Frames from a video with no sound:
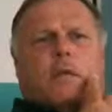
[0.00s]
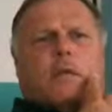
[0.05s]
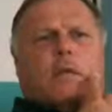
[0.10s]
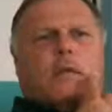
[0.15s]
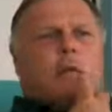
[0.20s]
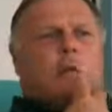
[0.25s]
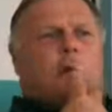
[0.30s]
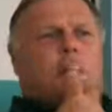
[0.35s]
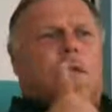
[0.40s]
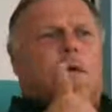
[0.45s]

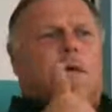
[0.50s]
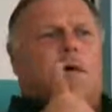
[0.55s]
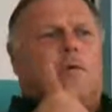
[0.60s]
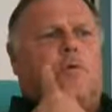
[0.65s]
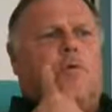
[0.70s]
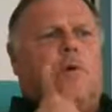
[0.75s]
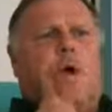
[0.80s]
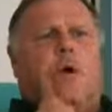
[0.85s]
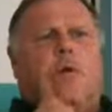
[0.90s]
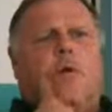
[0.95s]
and uh,
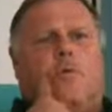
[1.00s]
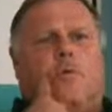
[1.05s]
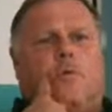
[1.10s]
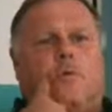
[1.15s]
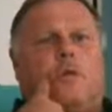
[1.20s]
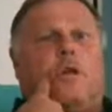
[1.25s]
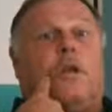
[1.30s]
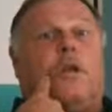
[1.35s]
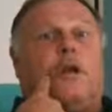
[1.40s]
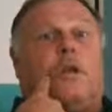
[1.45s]
crown and
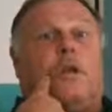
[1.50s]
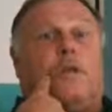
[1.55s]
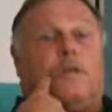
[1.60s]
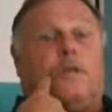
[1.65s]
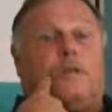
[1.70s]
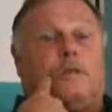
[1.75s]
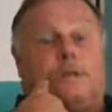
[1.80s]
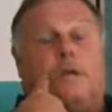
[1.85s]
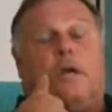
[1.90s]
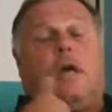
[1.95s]
root canal on
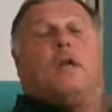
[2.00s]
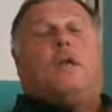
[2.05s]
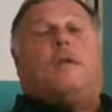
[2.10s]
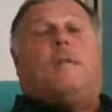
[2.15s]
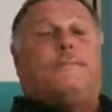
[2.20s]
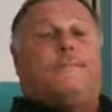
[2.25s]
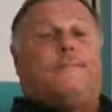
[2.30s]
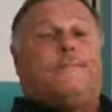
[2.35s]
this side.